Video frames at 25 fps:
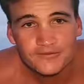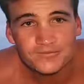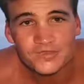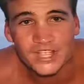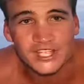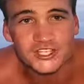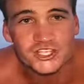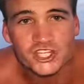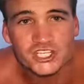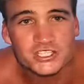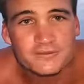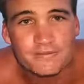
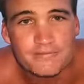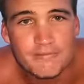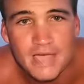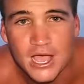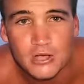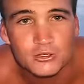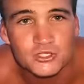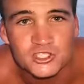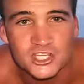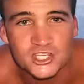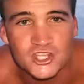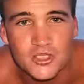It just
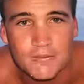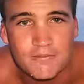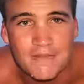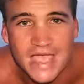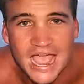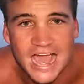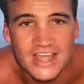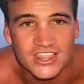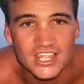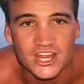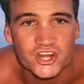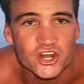melts in your
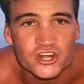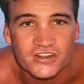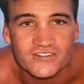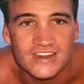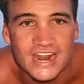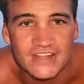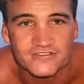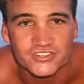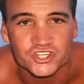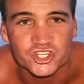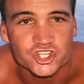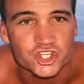mouth. I don't even
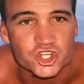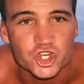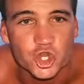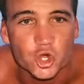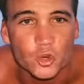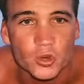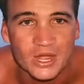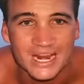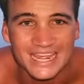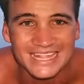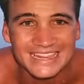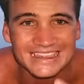have to
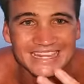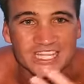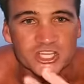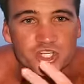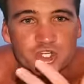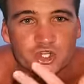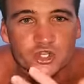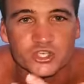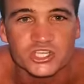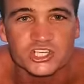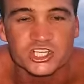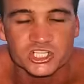chew it. It
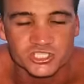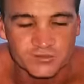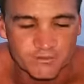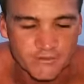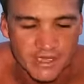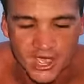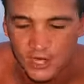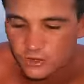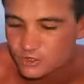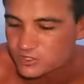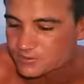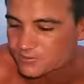literally just
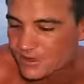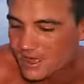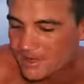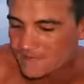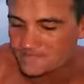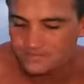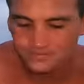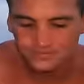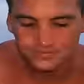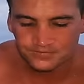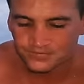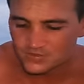melts. But
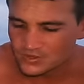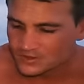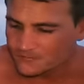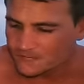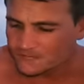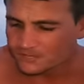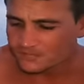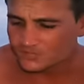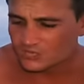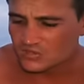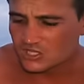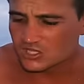
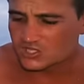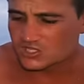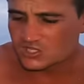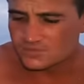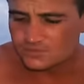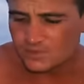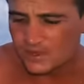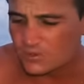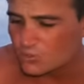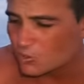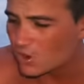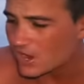this has
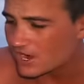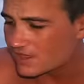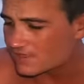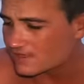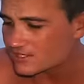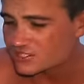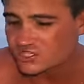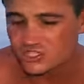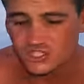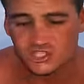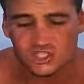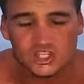been one of
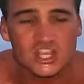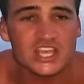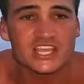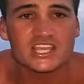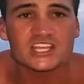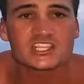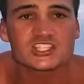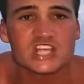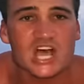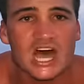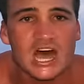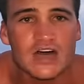the
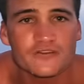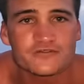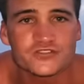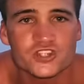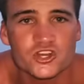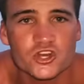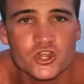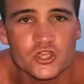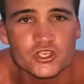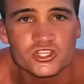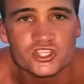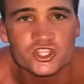sickest
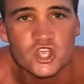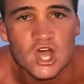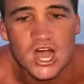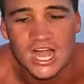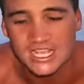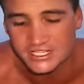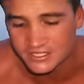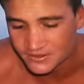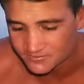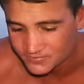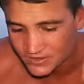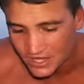afternoons,
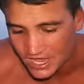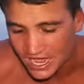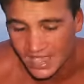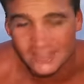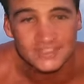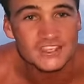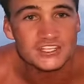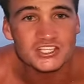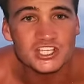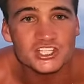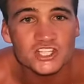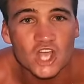guys. And
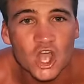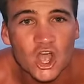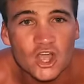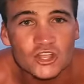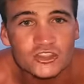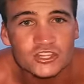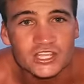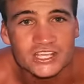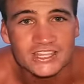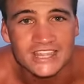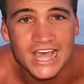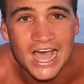this is
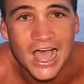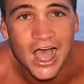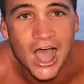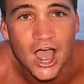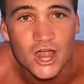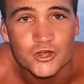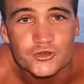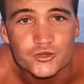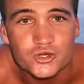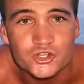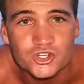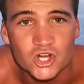only the
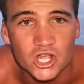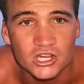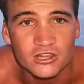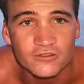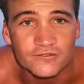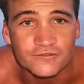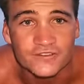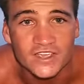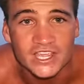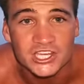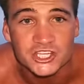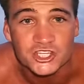$100
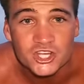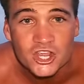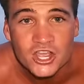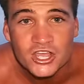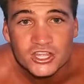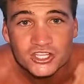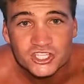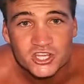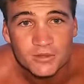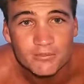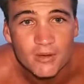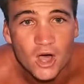fish.
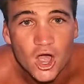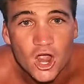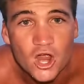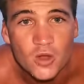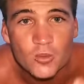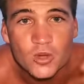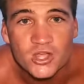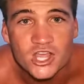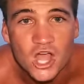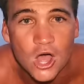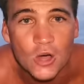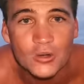Tomorrow
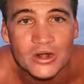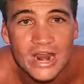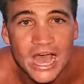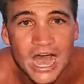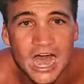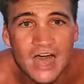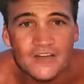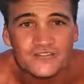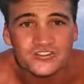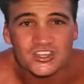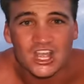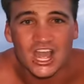we're going
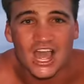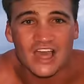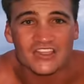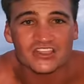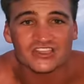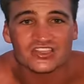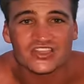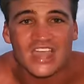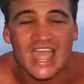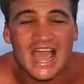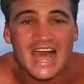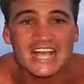after a
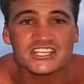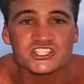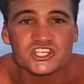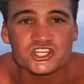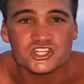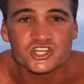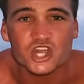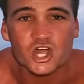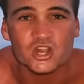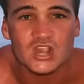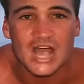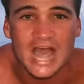
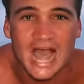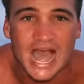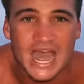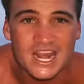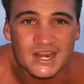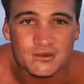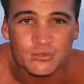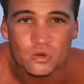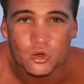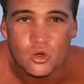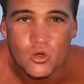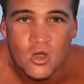$1,000
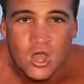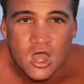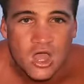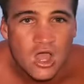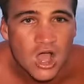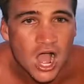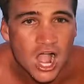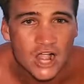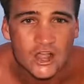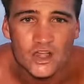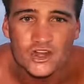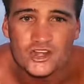animal.
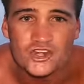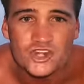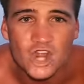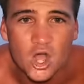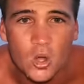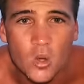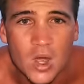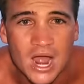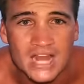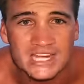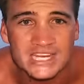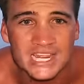I got
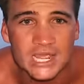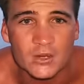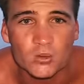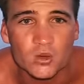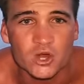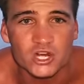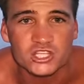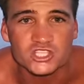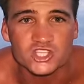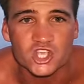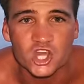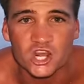no idea
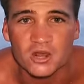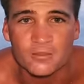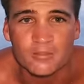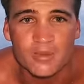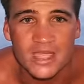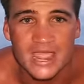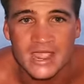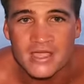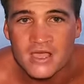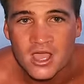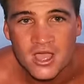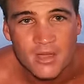what it's gonna
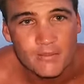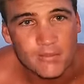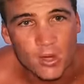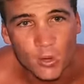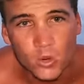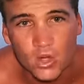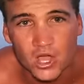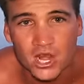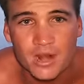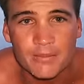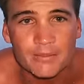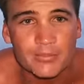be, but
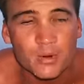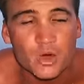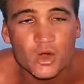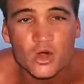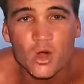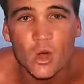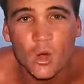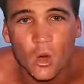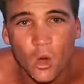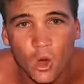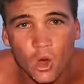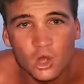we're gonna put
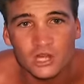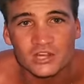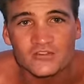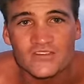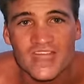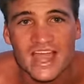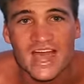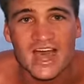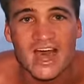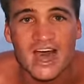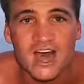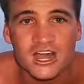all of
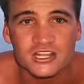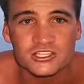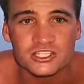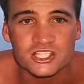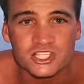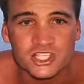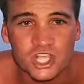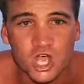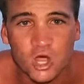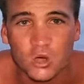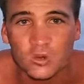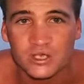our heart and
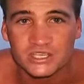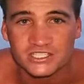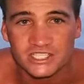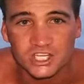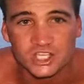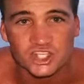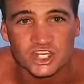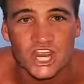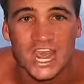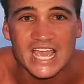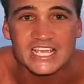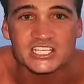soul into
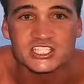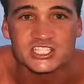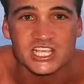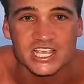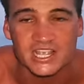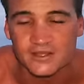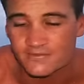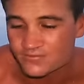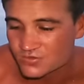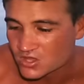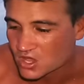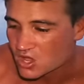
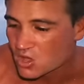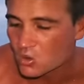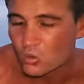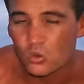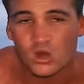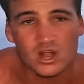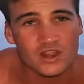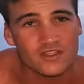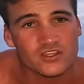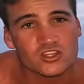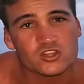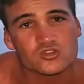chasing
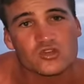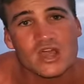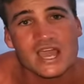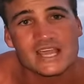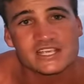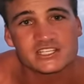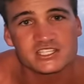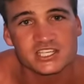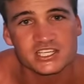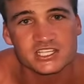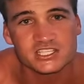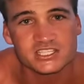one of the
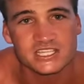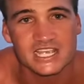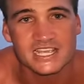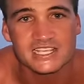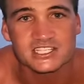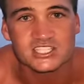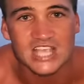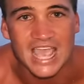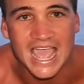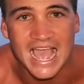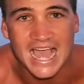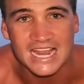craziest
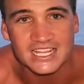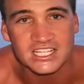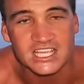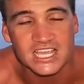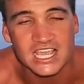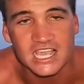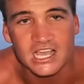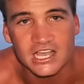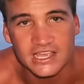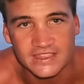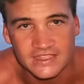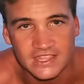things out
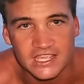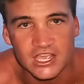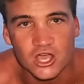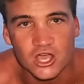here in the